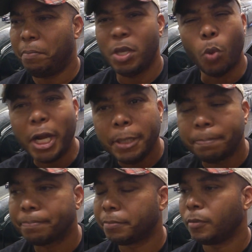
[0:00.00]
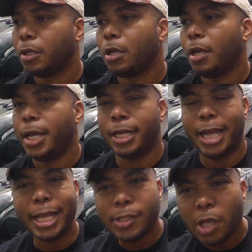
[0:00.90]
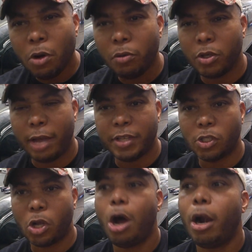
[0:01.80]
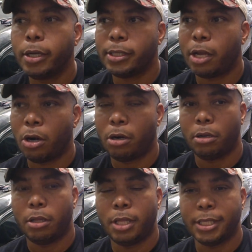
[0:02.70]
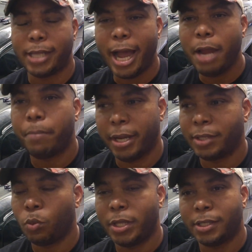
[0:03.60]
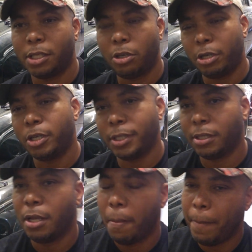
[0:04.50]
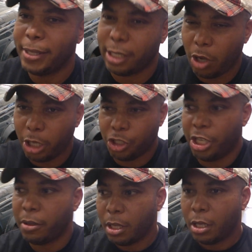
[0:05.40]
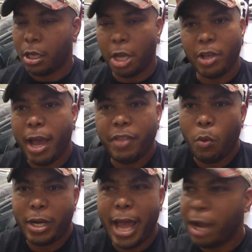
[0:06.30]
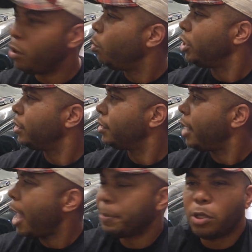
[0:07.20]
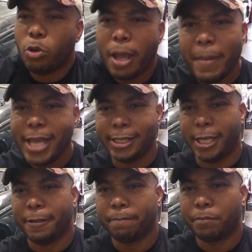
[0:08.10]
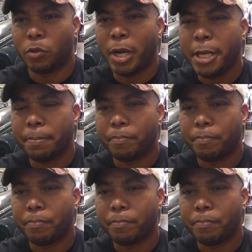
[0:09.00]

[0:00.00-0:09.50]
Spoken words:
P1, in an Enzo. You have these cars that are these hybrids with this KERS-based technology, and you have that with an Acura, which is absolutely amazing, right?